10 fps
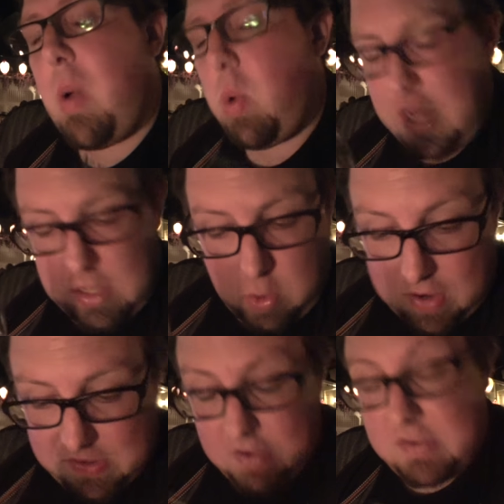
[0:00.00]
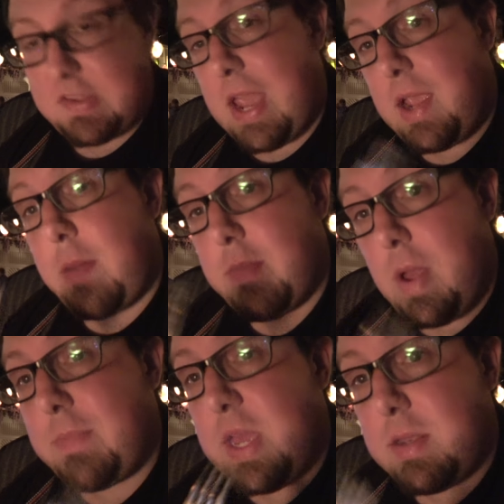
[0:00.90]
I want to eat the rest of the steak. I'm
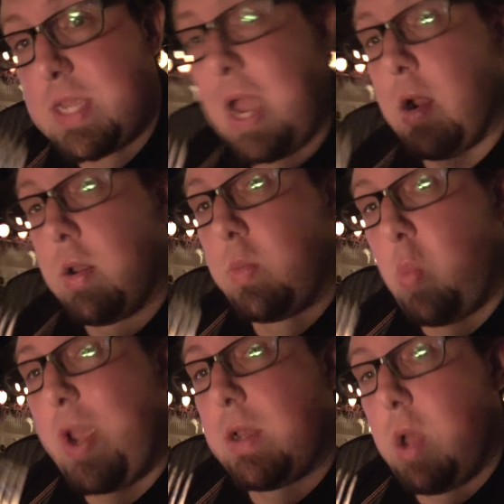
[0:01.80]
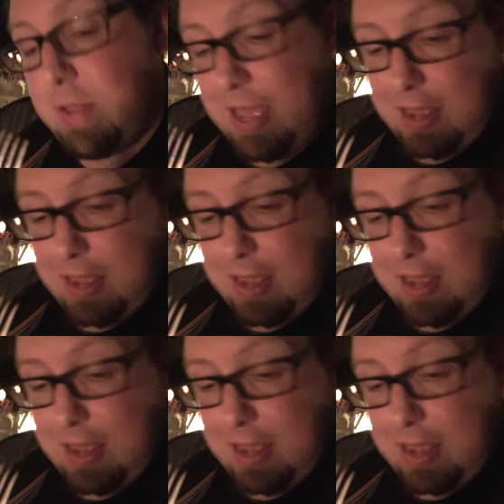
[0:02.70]
getting tired of waiting on that.